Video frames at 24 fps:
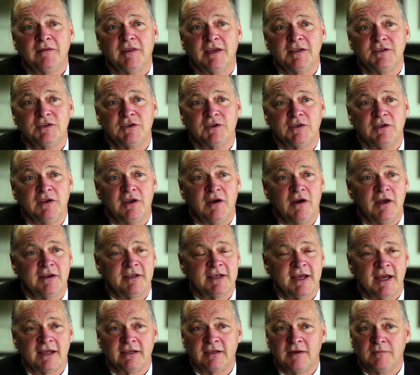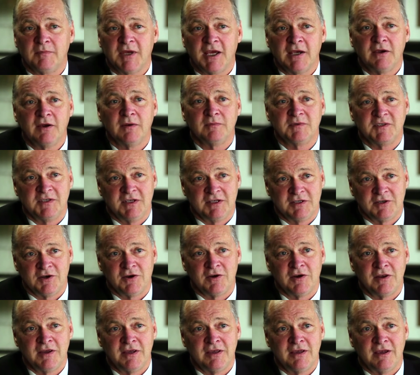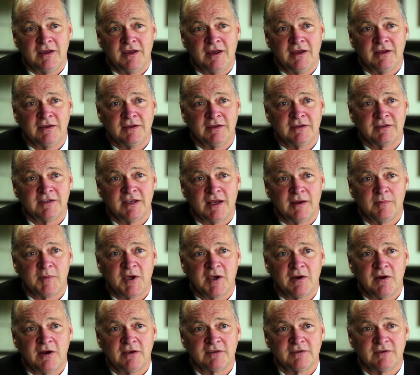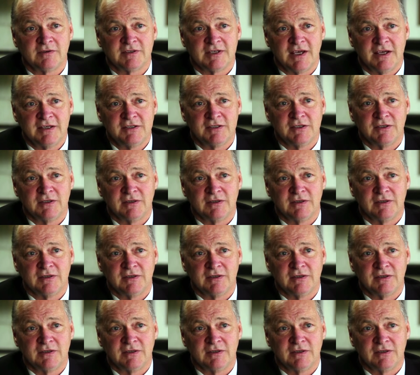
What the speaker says: they should contact a bankruptcy attorney and set up a consultation.